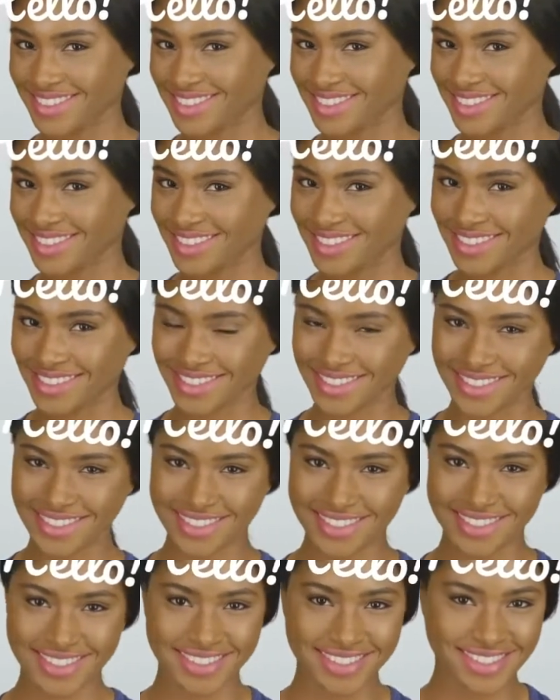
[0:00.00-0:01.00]
So we'll
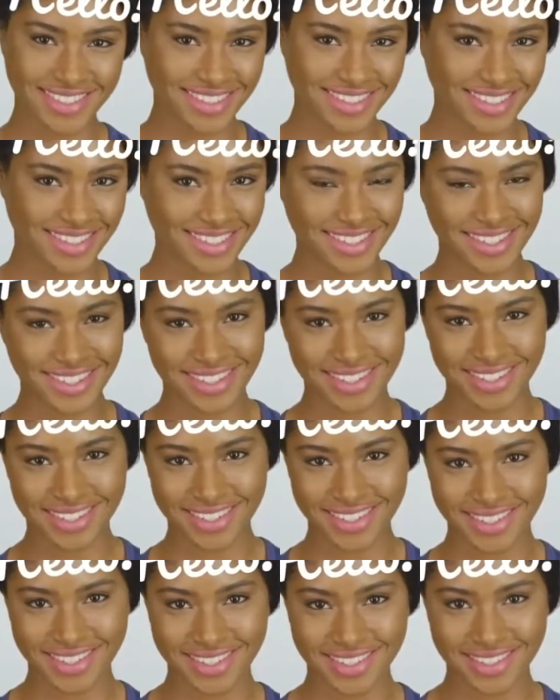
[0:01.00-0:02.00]
do our
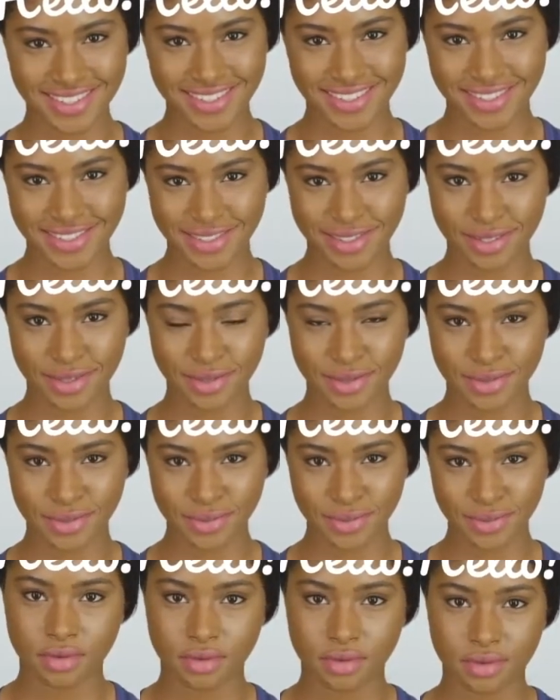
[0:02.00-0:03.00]
transform.get local
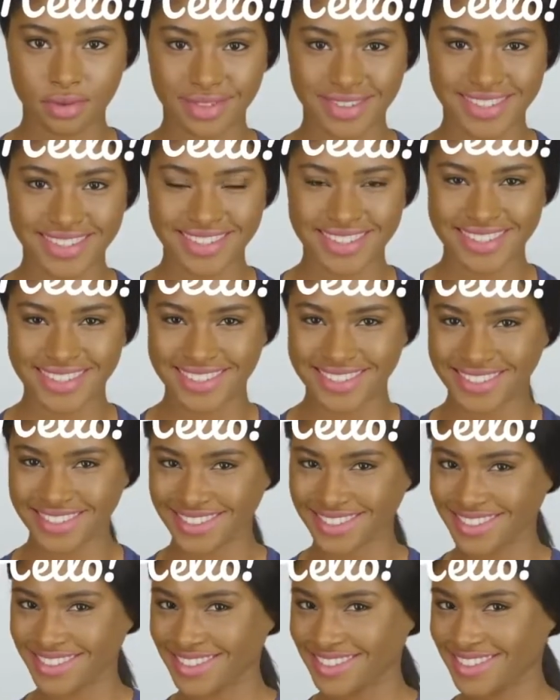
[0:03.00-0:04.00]
position. Now this
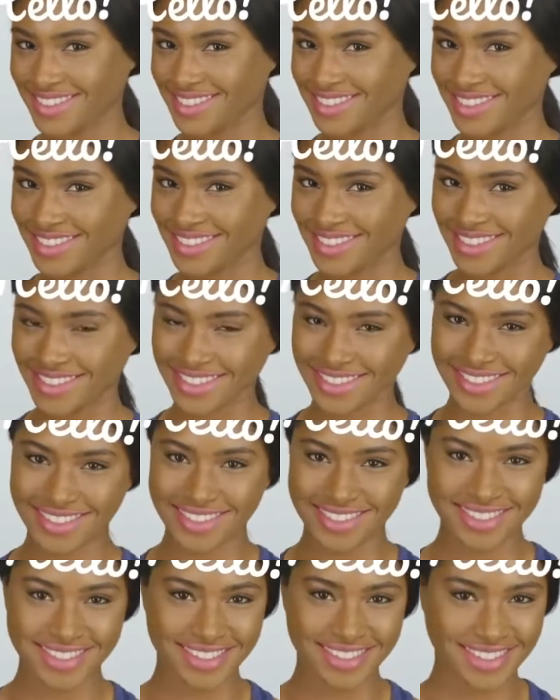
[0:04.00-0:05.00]
is all a little
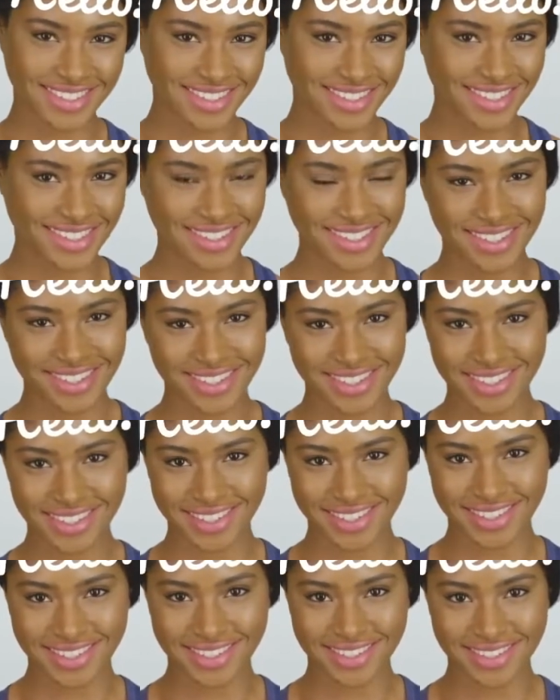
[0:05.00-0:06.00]
dry, but we'll get back to the
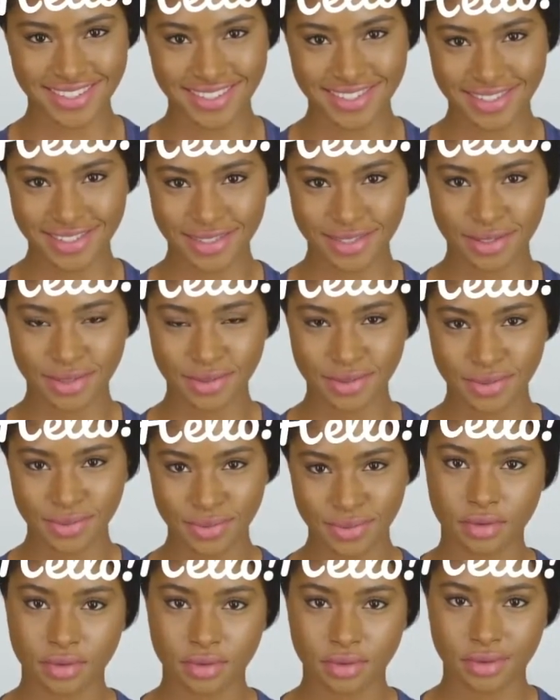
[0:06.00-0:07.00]
fun stuff in just a
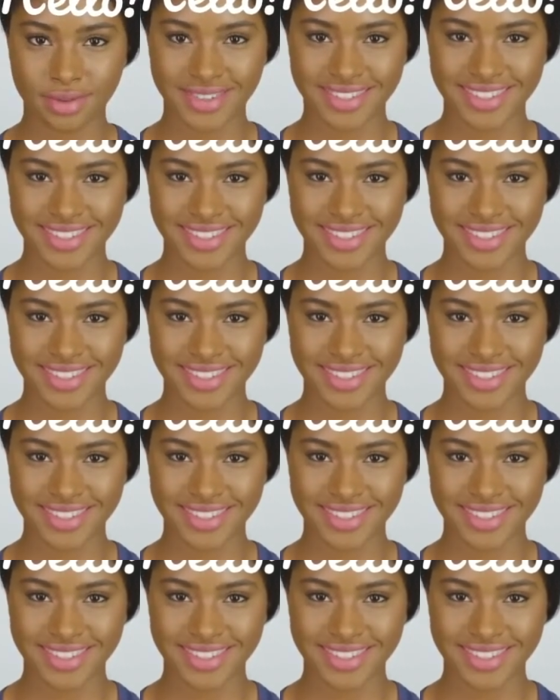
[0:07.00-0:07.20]
moment.